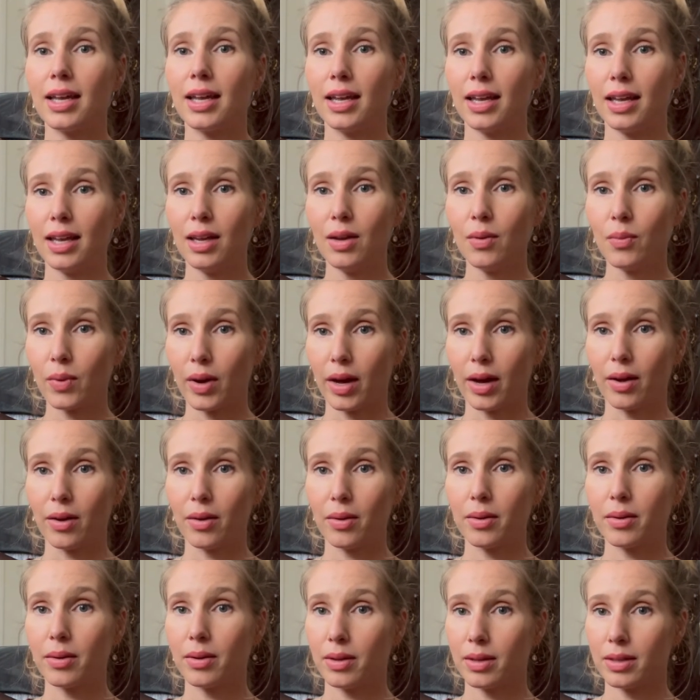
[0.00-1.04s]
eat
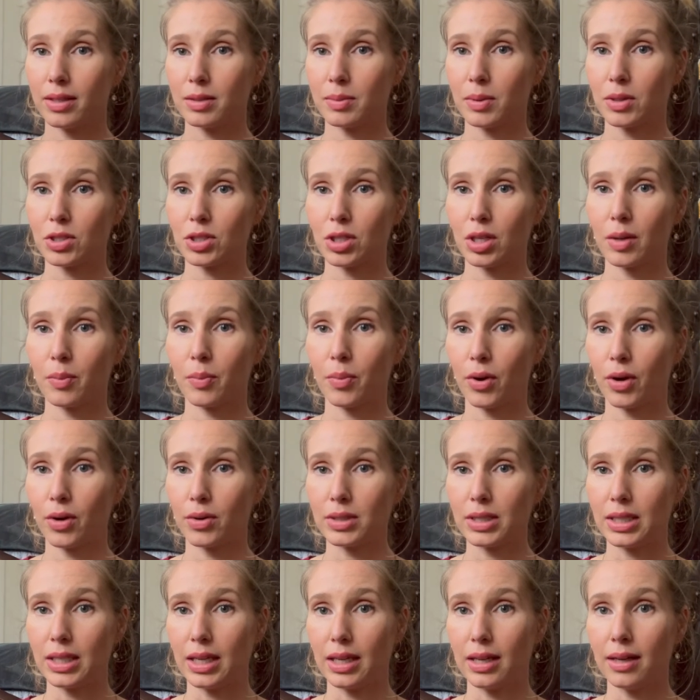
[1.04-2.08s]
well, especially
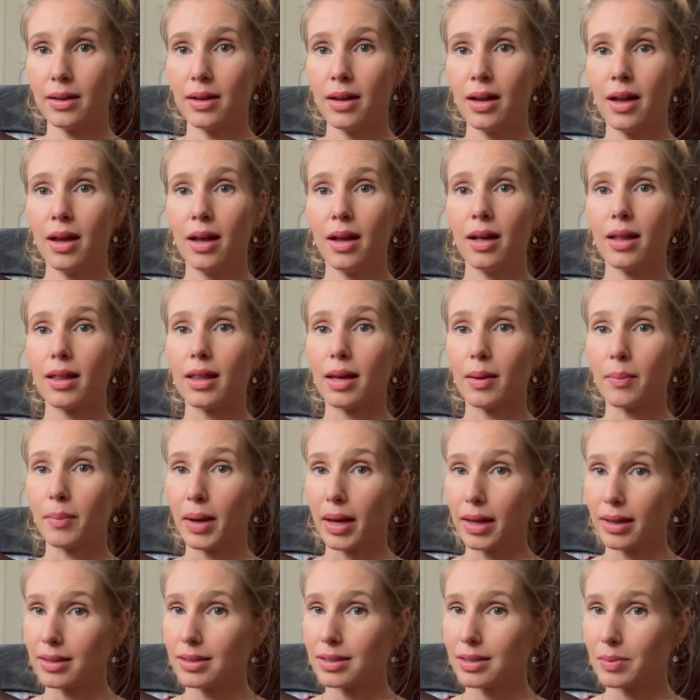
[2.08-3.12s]
protein, like
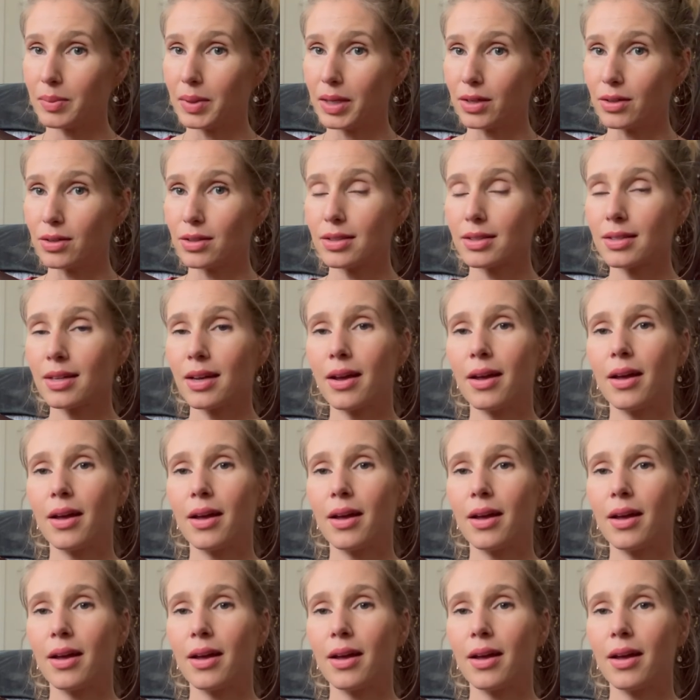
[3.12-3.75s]
balanced meals,